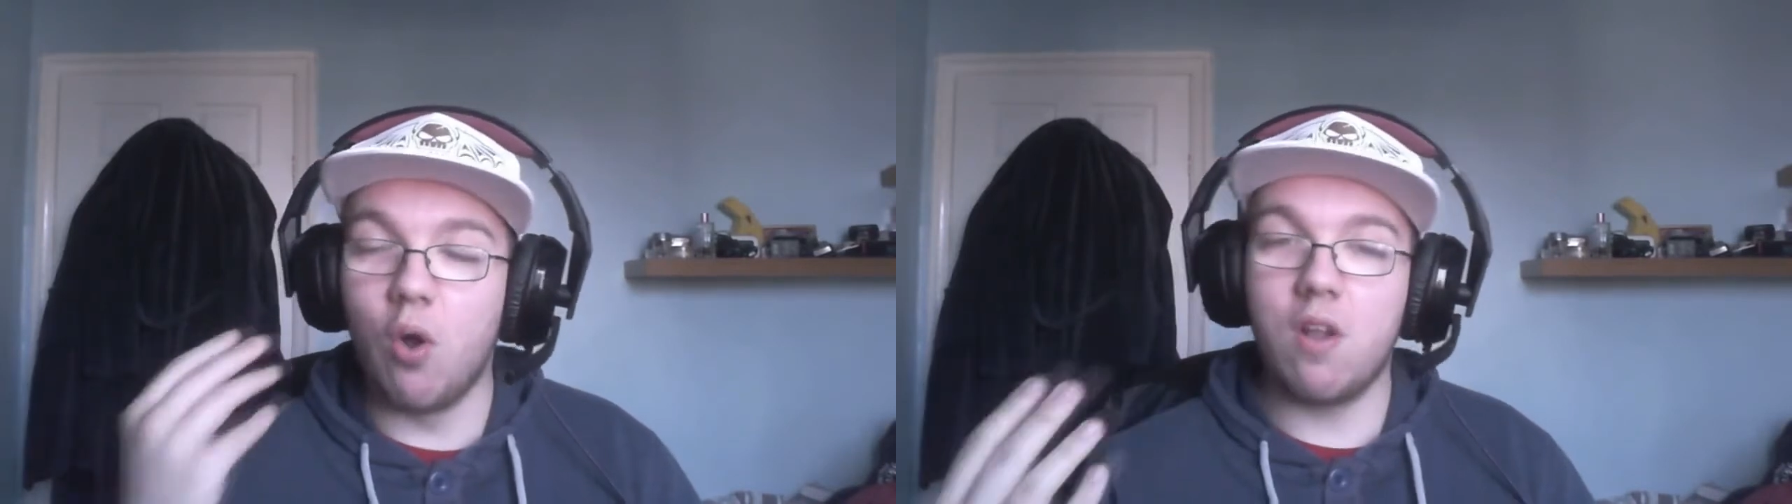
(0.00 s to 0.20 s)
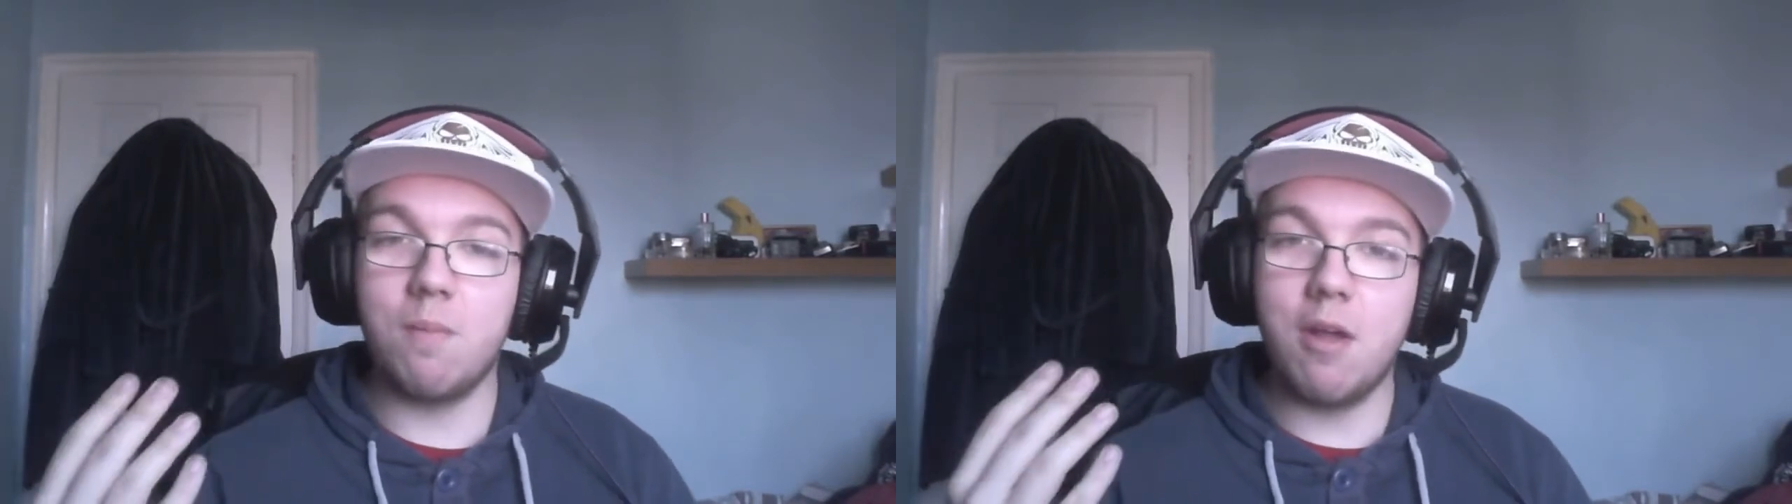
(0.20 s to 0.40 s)

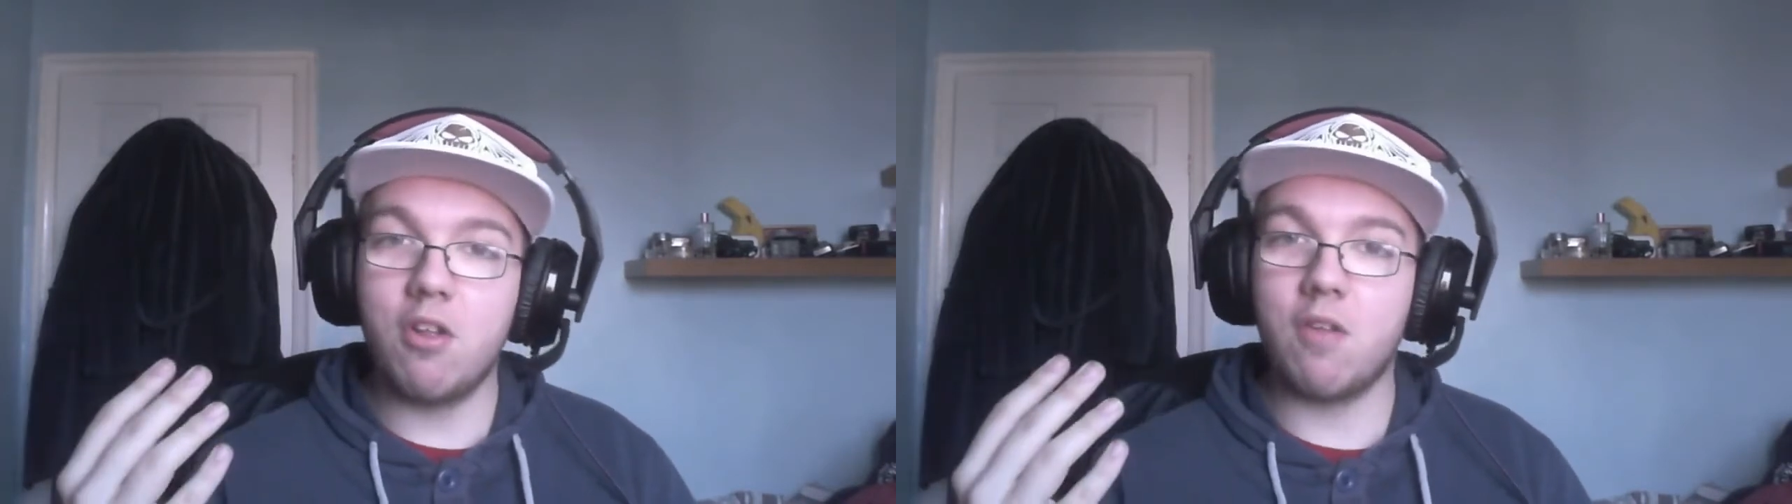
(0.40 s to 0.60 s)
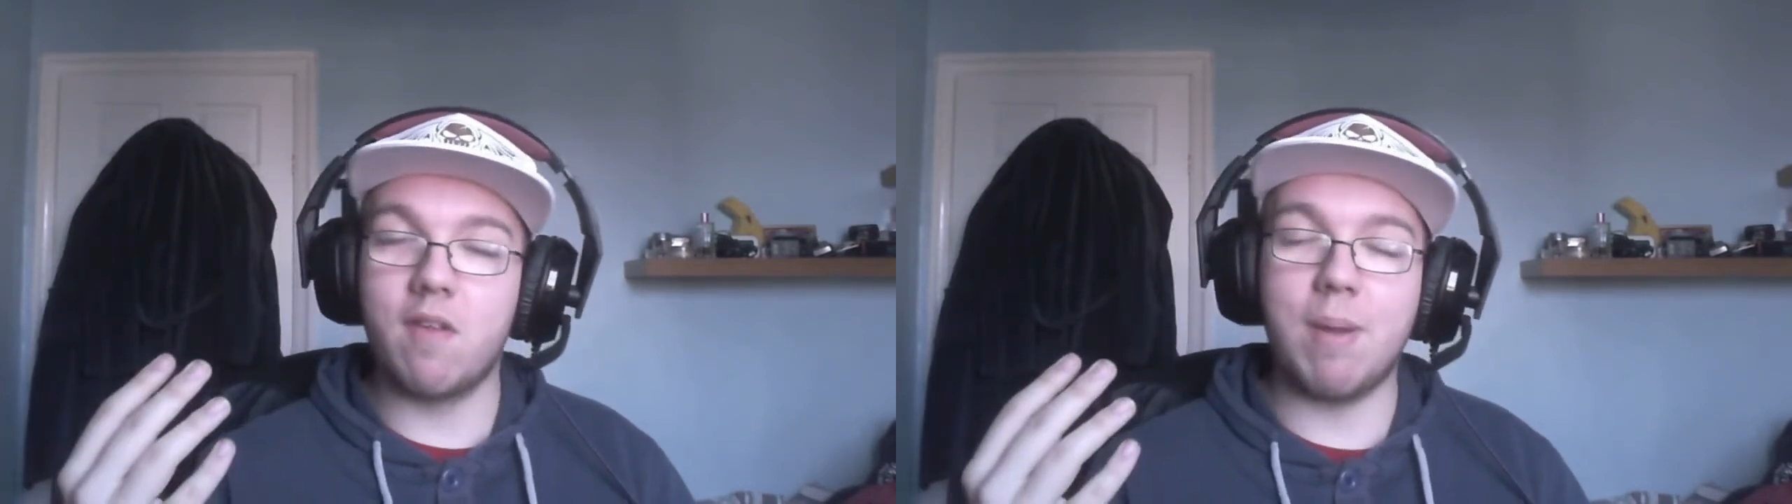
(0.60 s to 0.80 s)

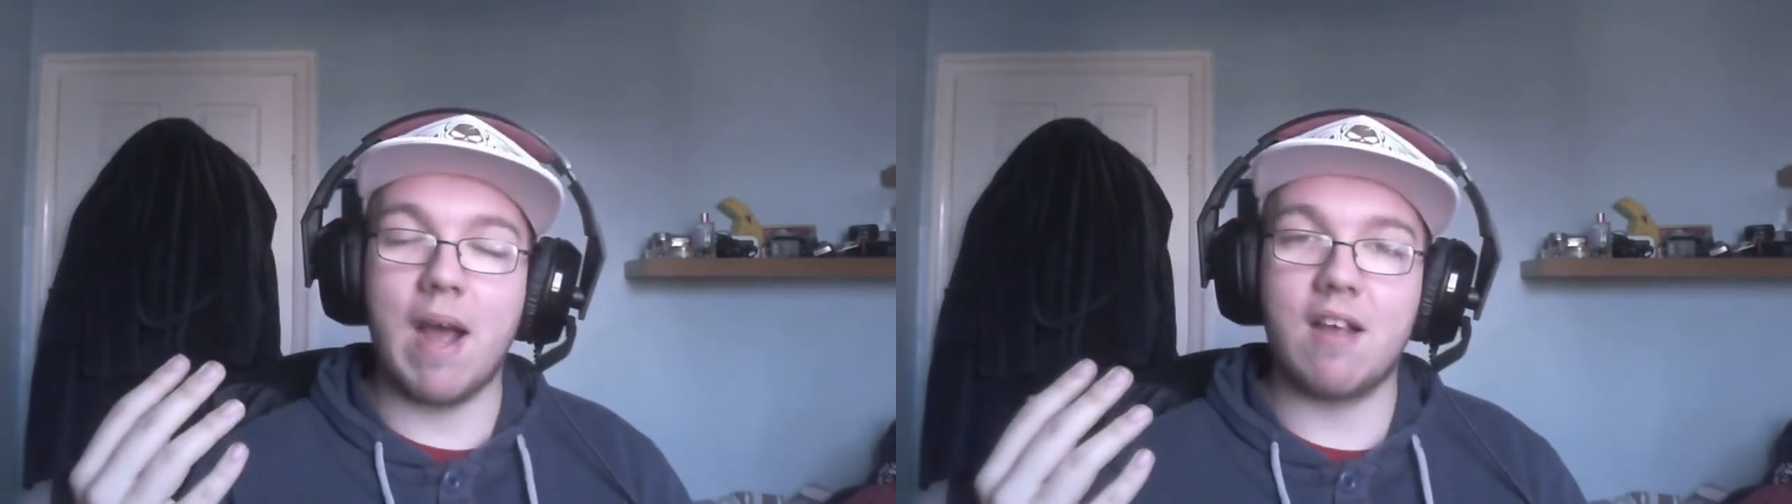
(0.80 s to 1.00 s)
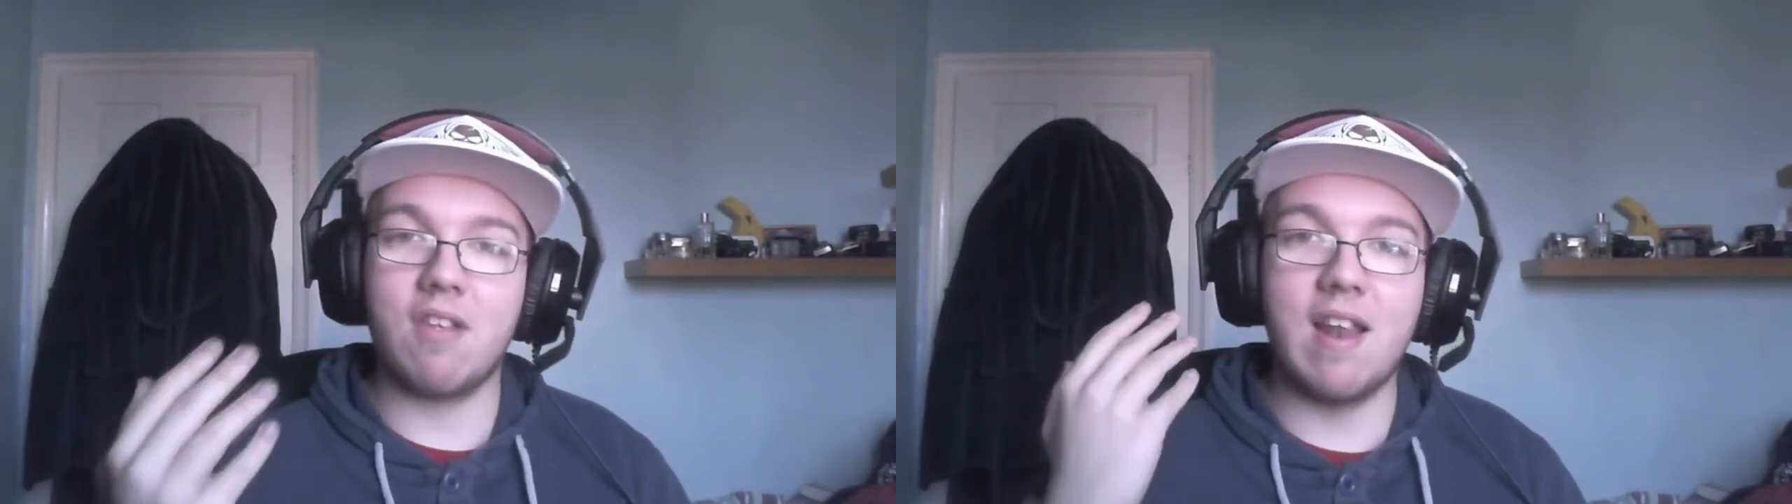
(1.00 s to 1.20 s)
most of his
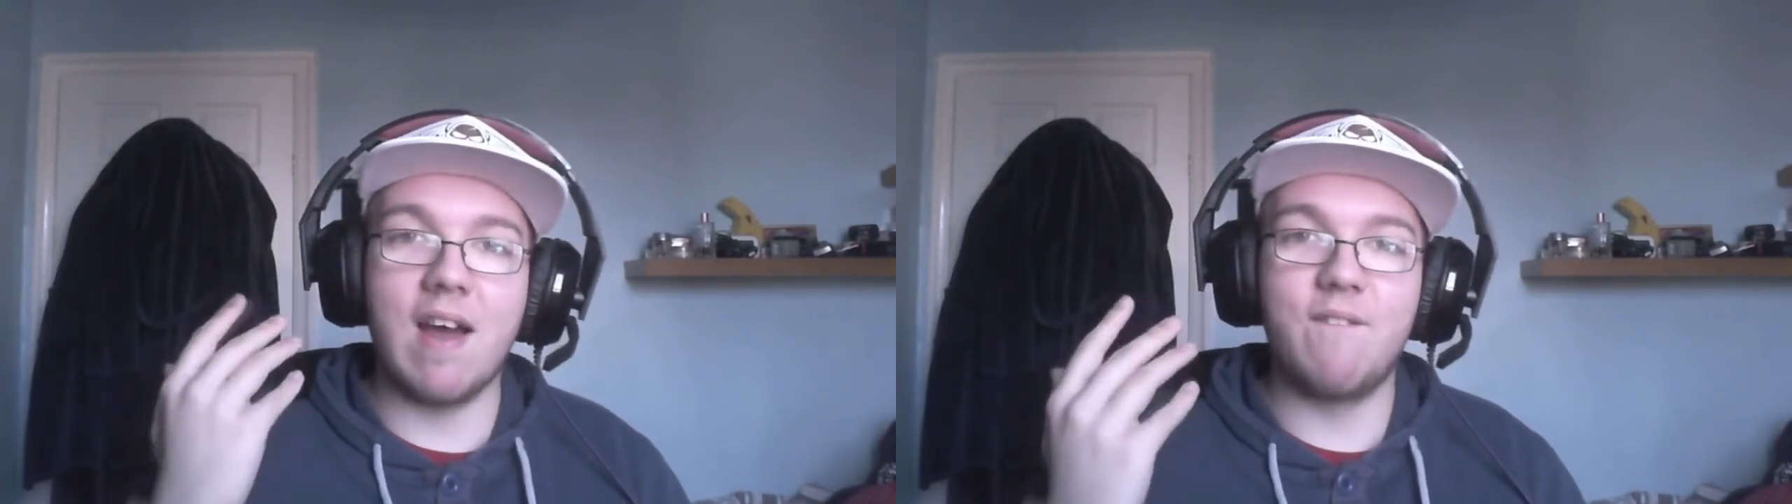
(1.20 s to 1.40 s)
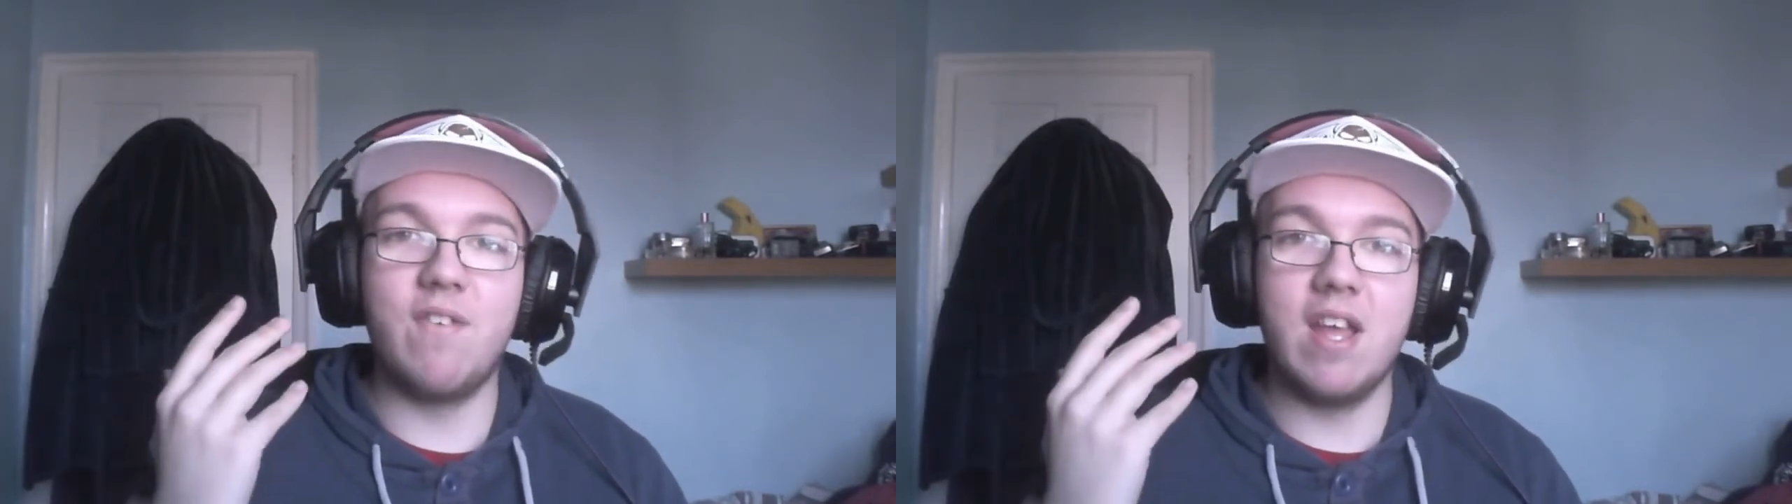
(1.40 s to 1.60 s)
packs in
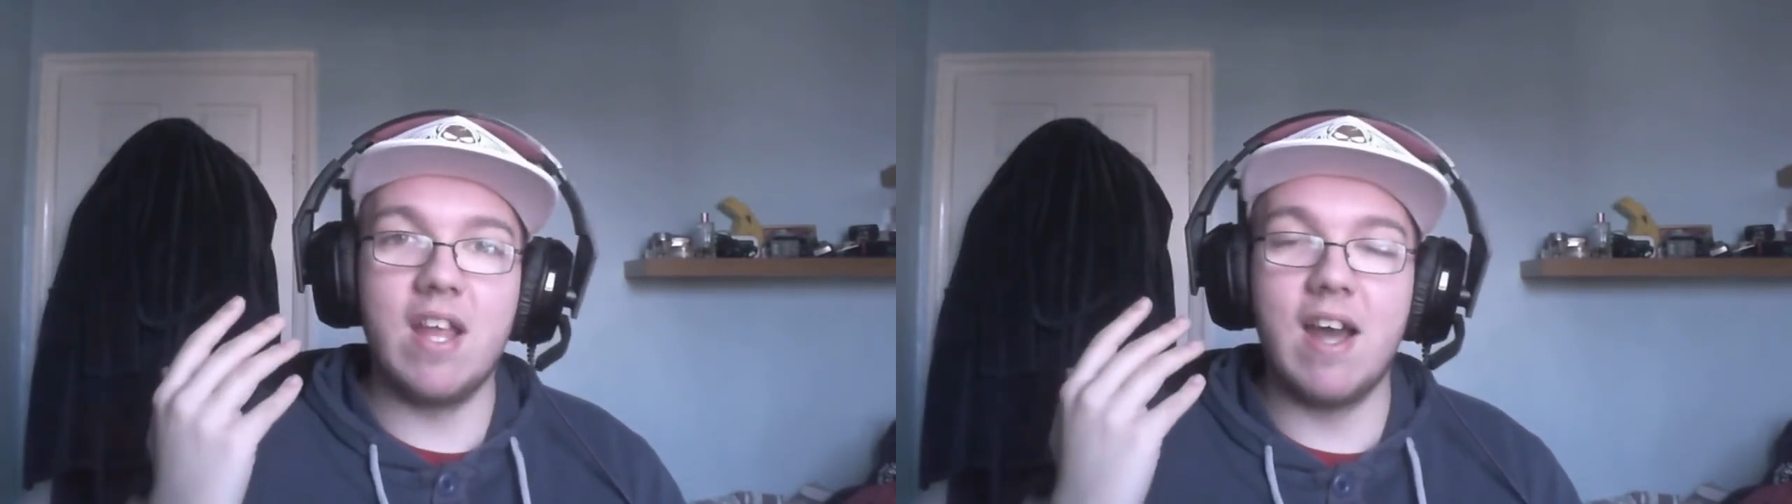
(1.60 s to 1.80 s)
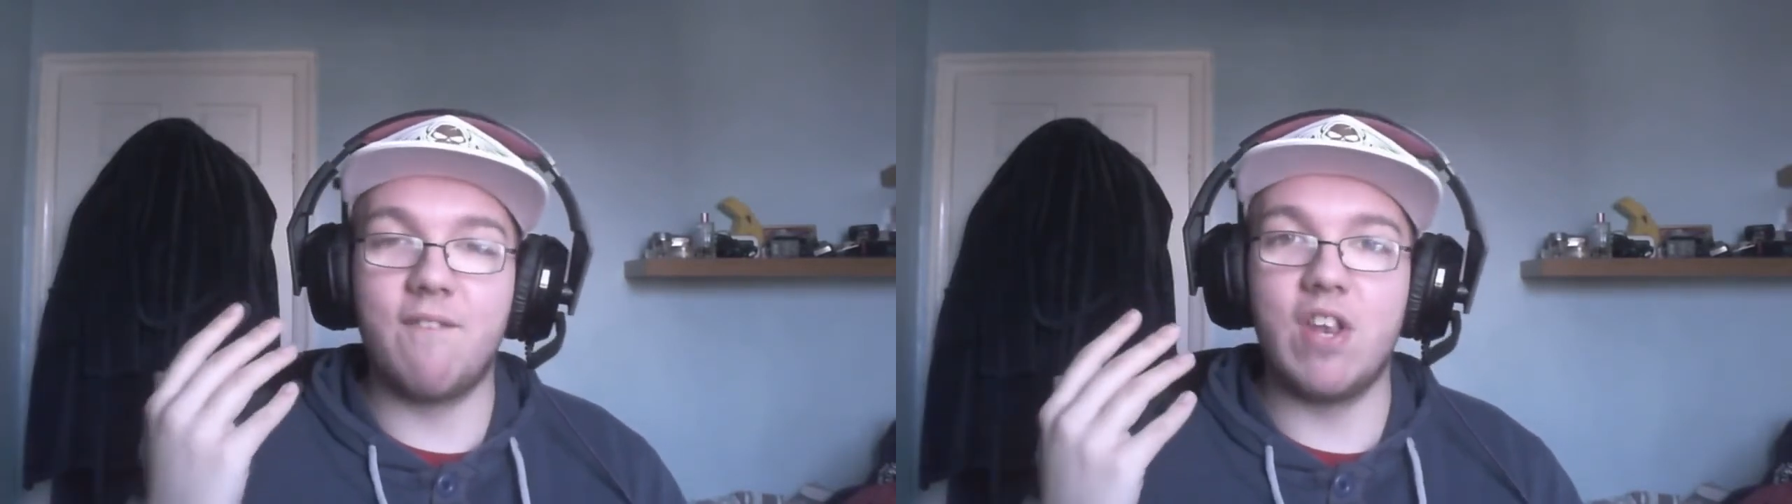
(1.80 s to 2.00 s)
that
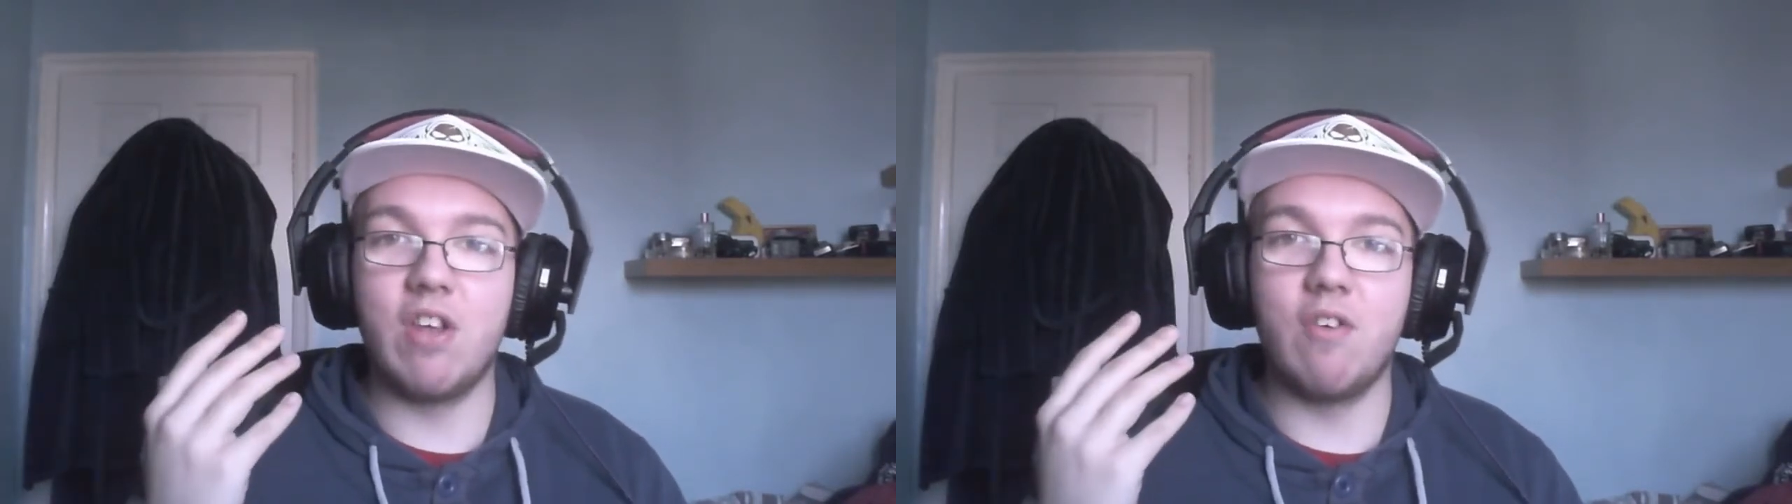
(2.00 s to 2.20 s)
video